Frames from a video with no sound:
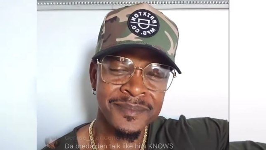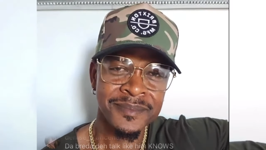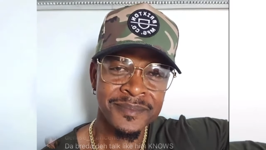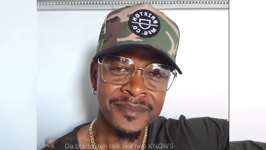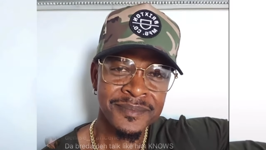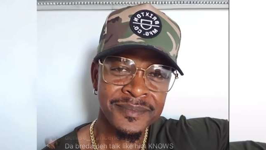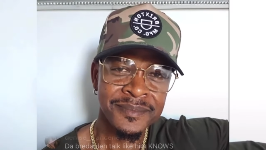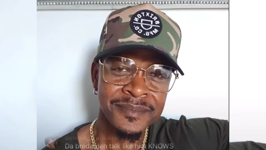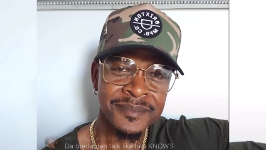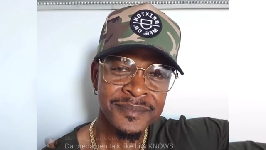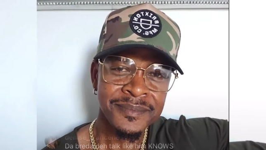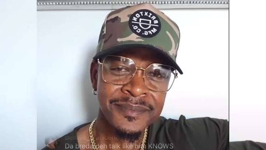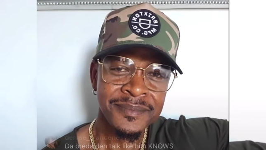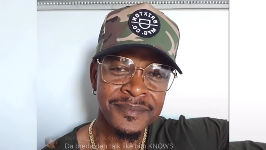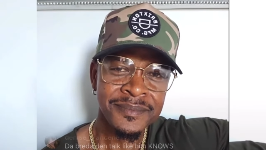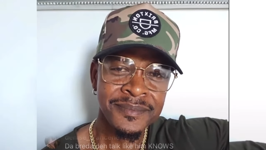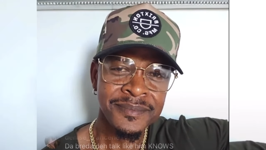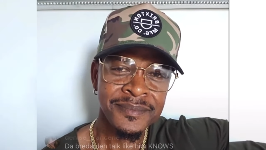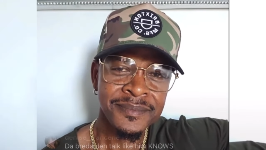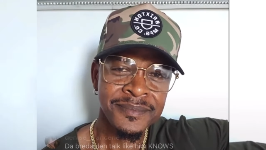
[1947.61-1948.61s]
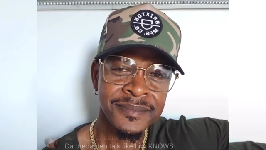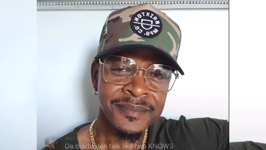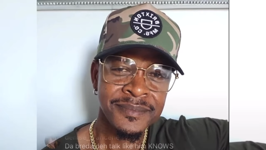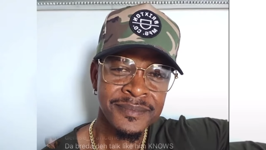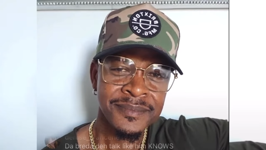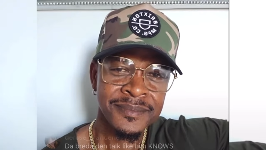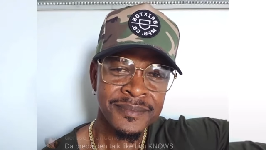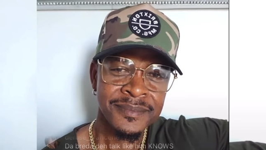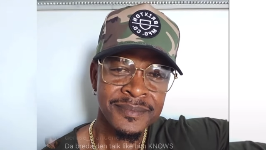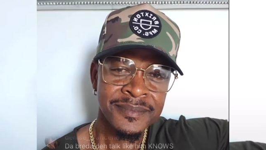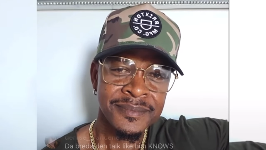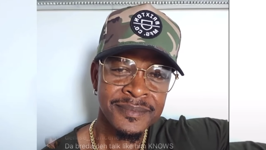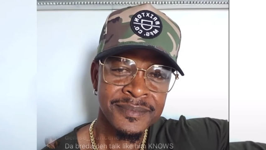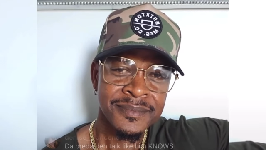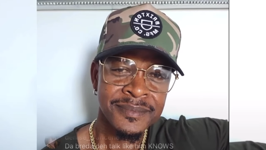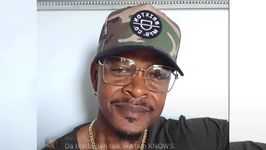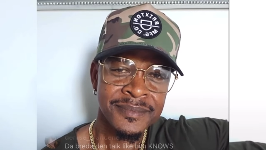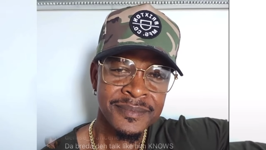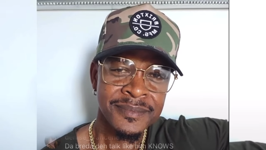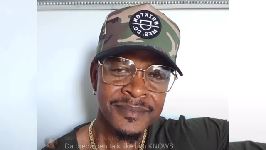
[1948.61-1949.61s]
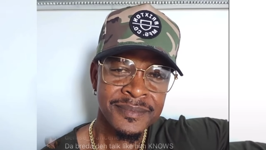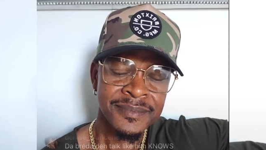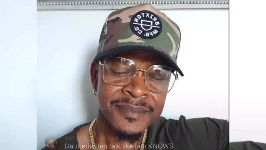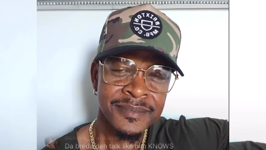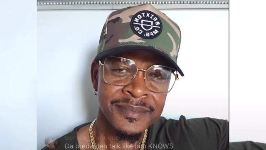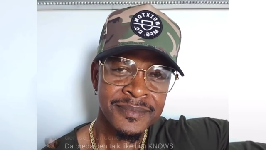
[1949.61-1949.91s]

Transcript: Nothing is said.